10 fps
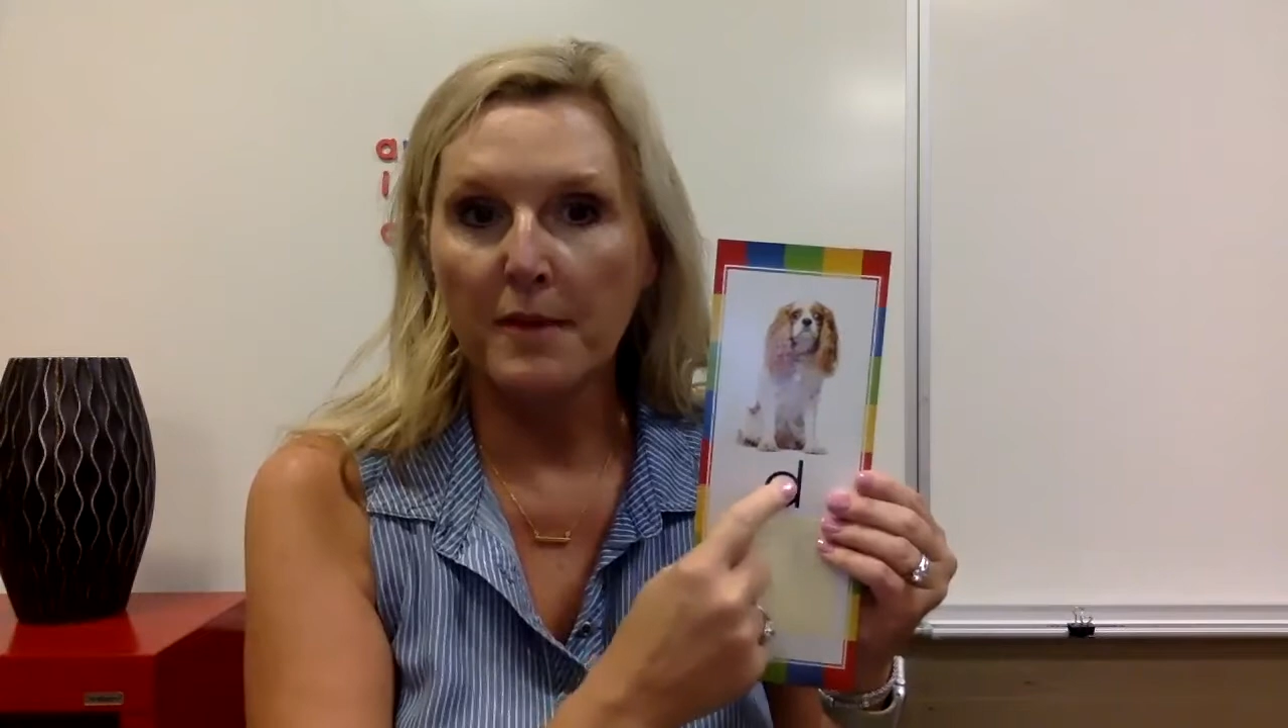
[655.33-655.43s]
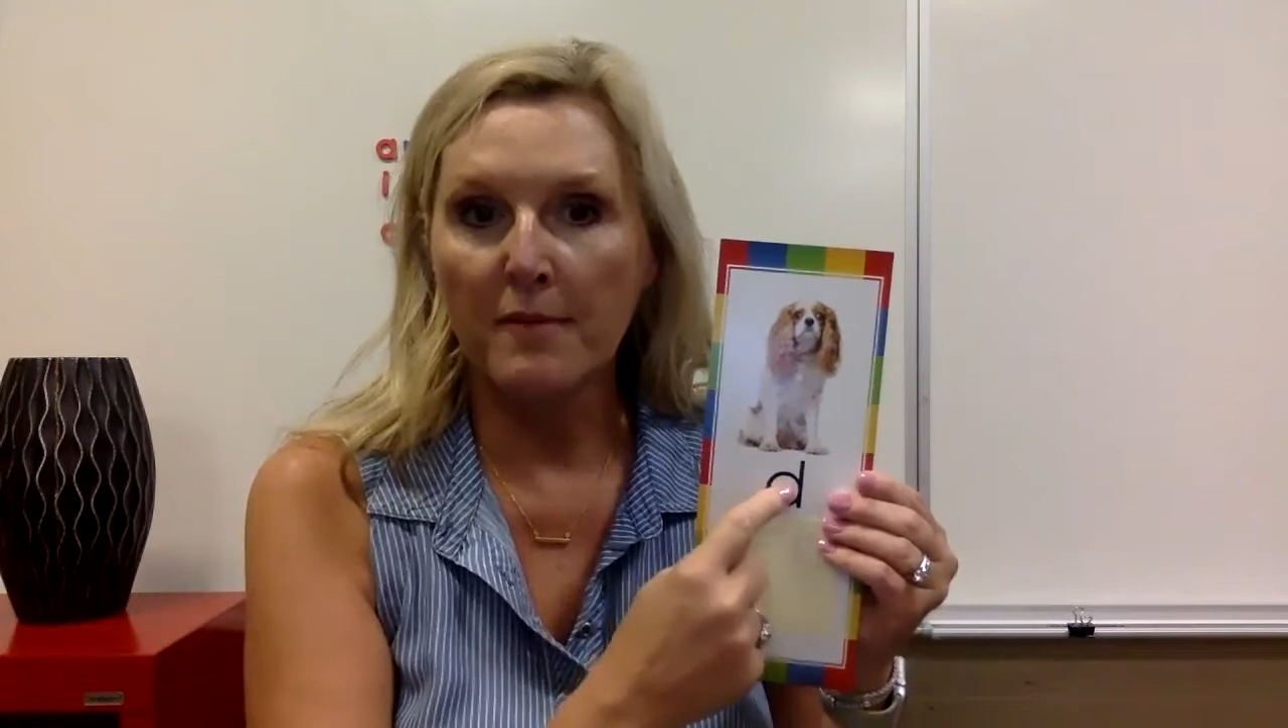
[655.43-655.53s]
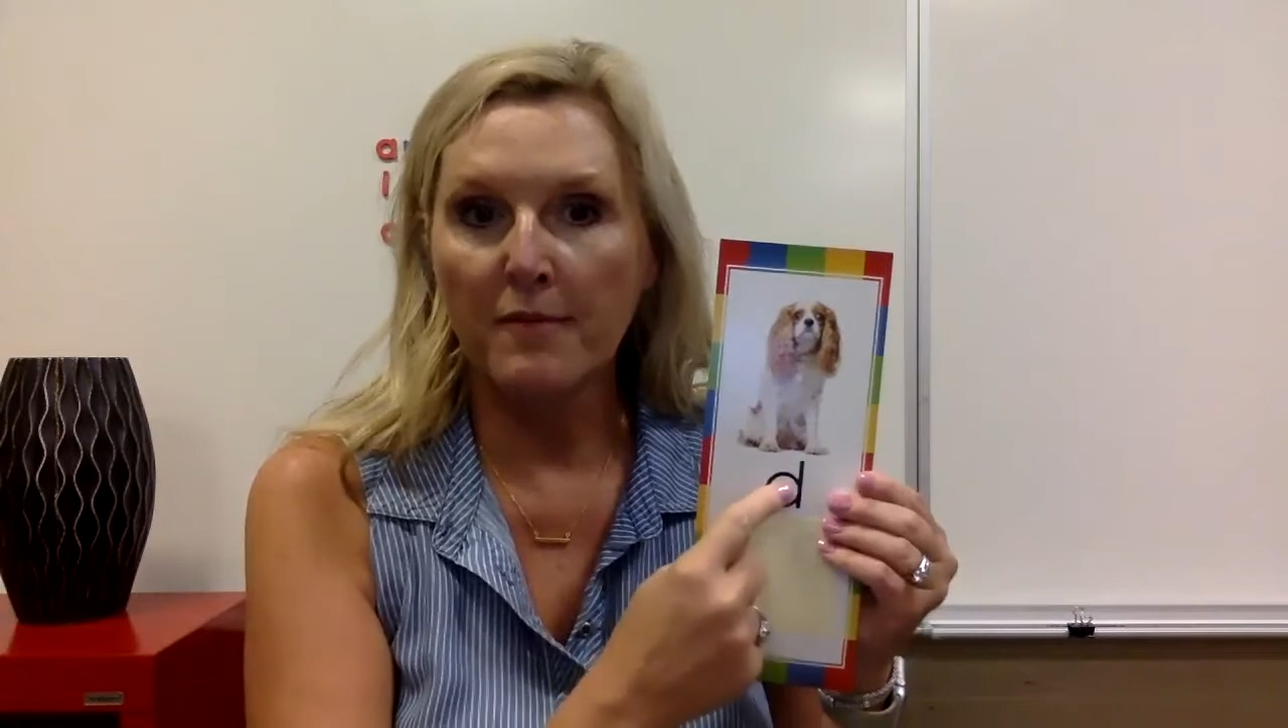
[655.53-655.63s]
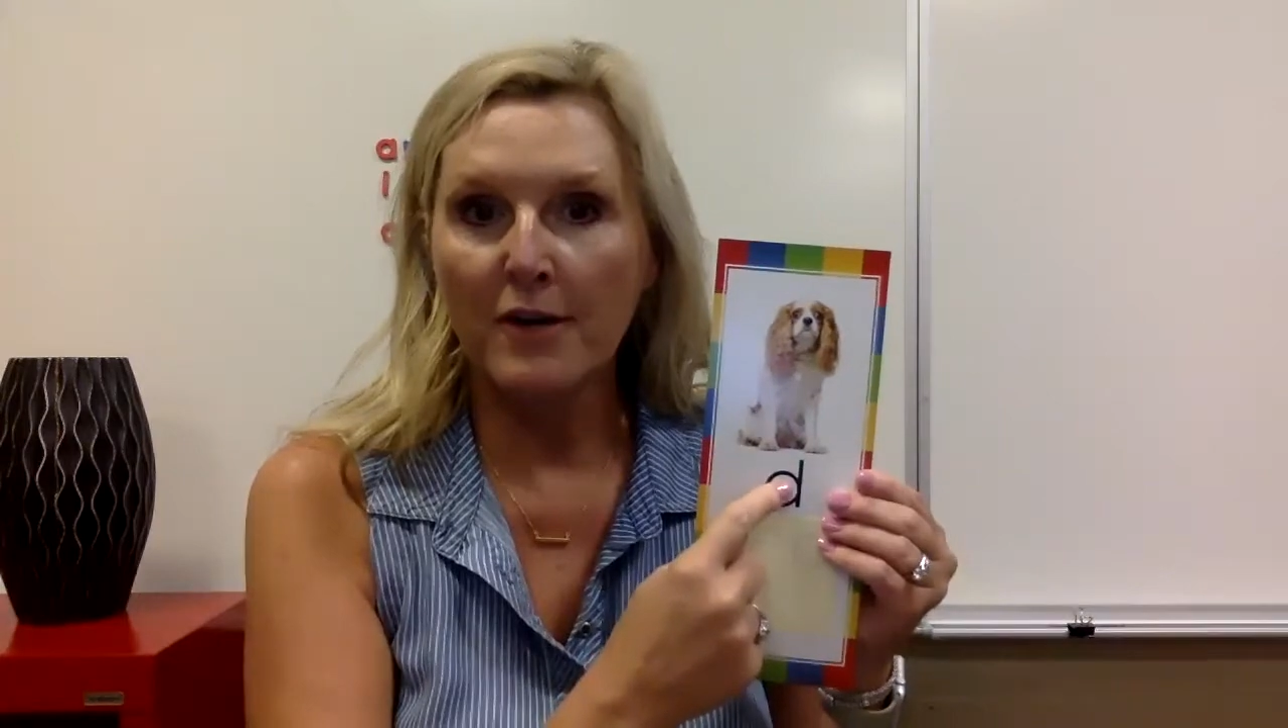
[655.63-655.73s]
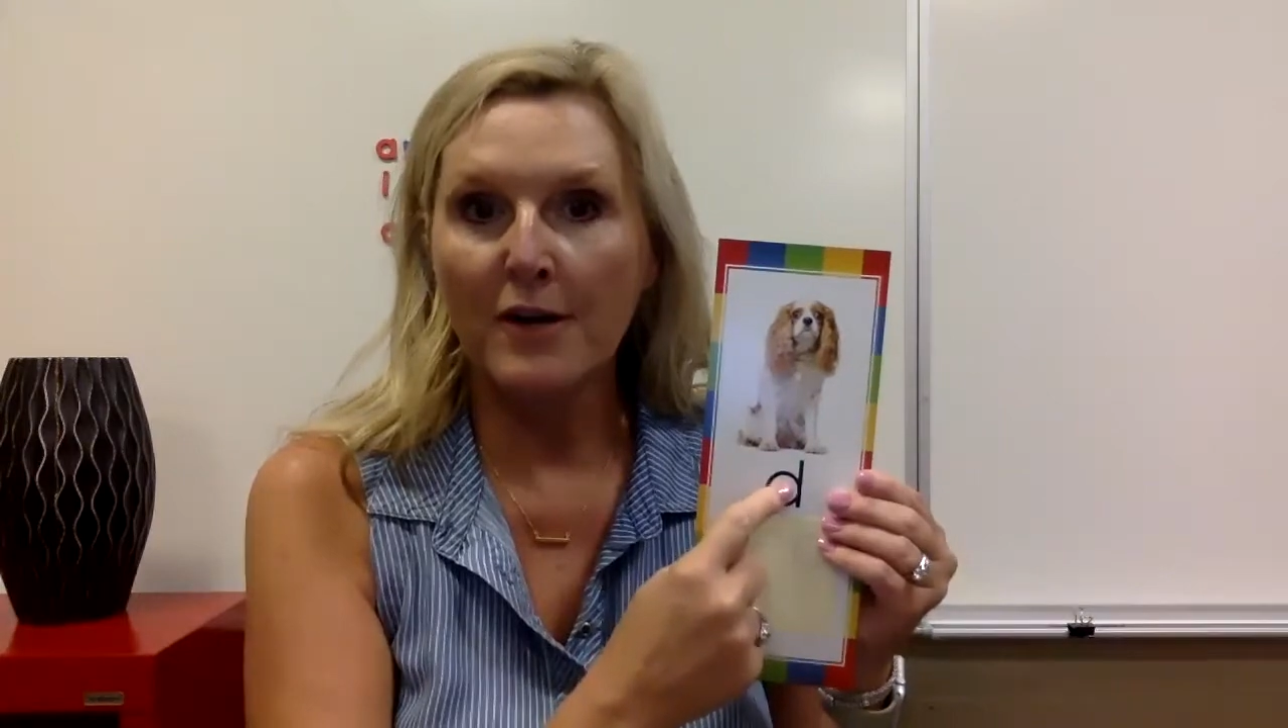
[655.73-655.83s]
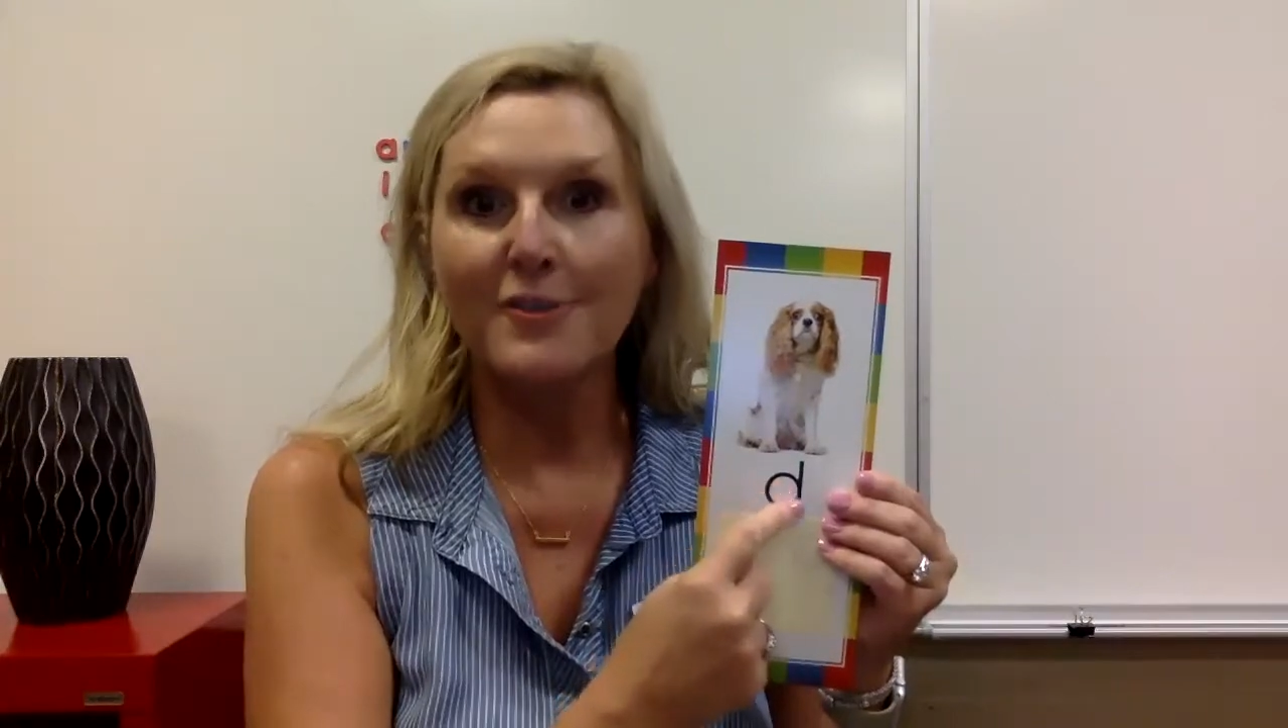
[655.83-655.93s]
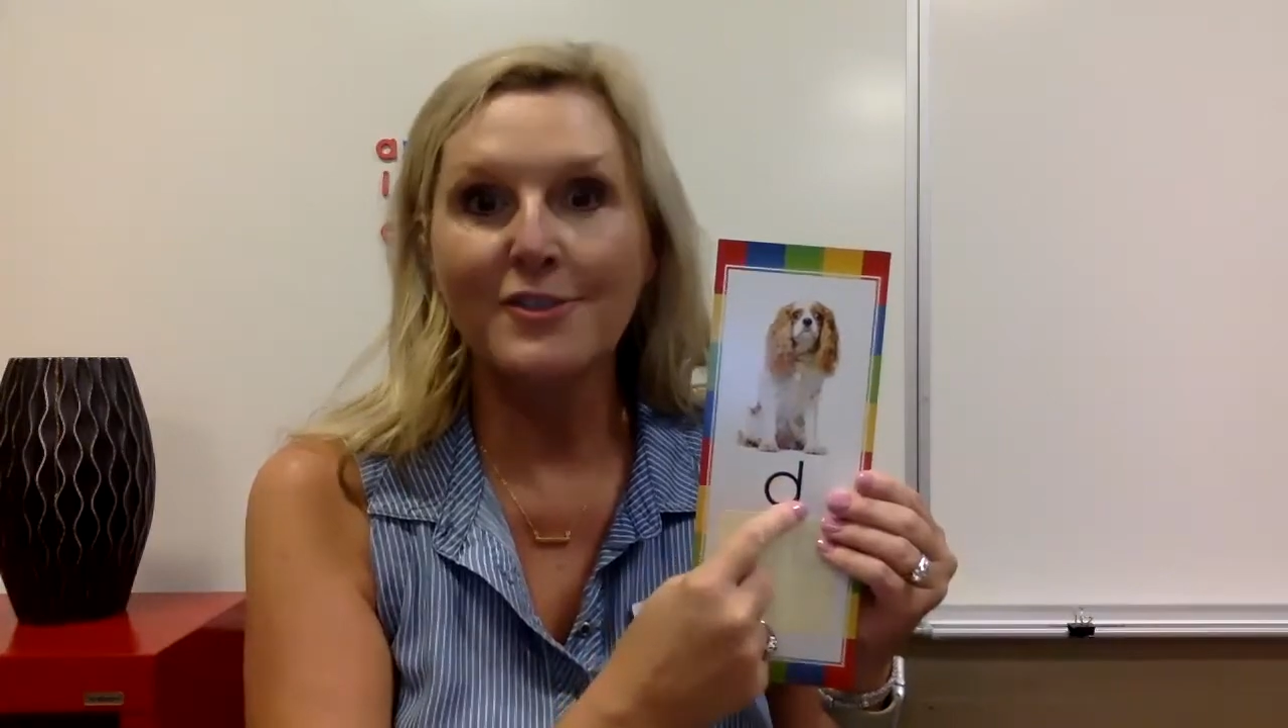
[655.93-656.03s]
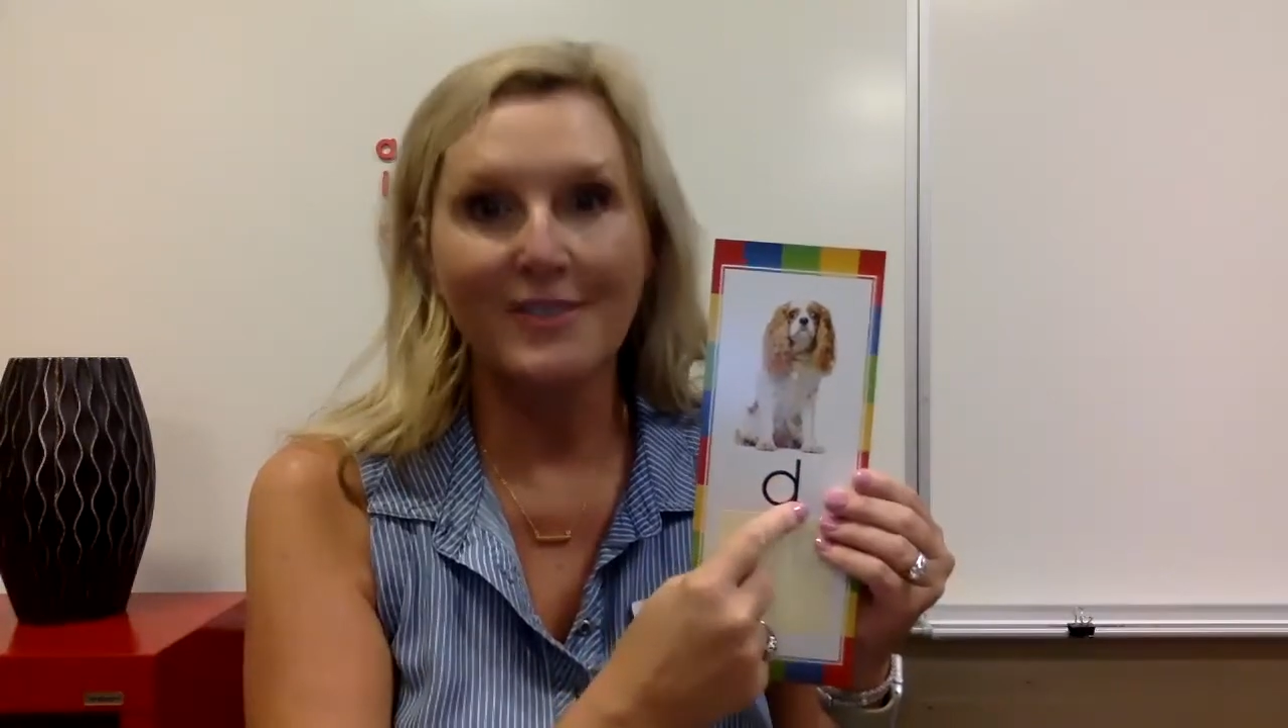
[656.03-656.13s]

come first?